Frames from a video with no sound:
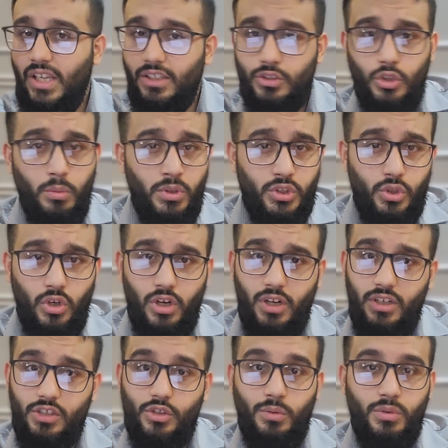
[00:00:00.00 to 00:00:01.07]
There's so much to
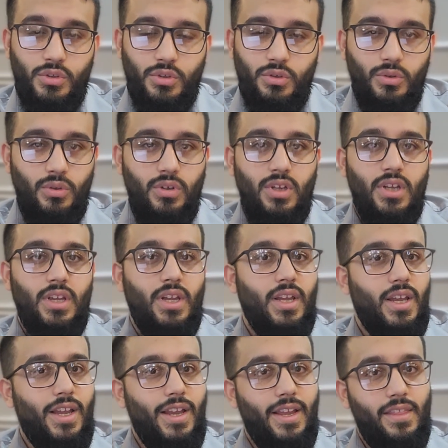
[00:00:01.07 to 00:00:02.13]
learn. There's so much to do,
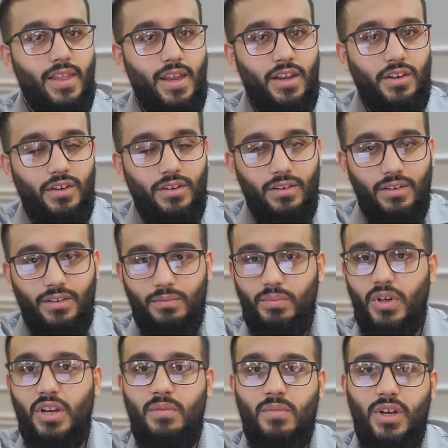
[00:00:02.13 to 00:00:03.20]
and then
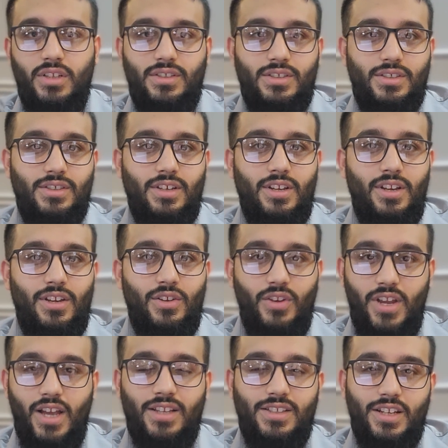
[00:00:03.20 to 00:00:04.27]
pretty much you
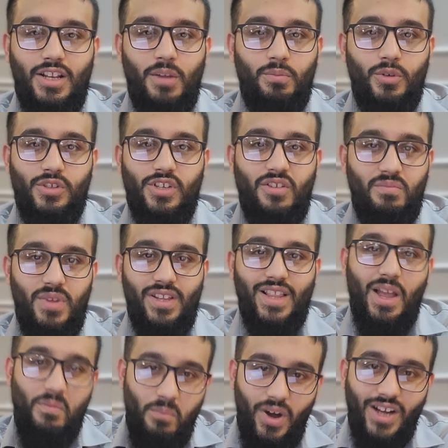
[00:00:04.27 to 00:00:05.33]
guys can help yourself make
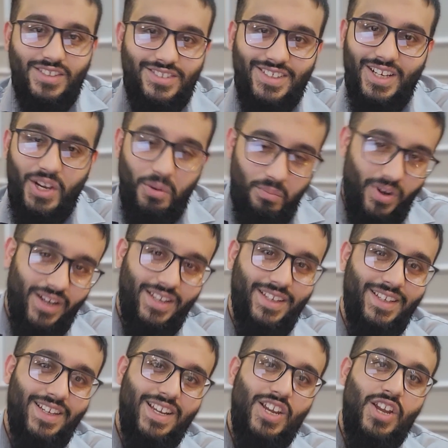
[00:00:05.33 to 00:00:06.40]
that mashallah
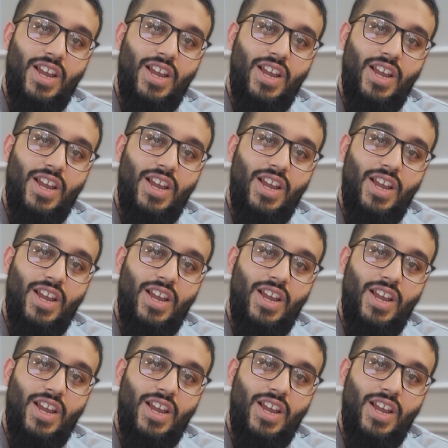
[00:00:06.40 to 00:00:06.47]
money.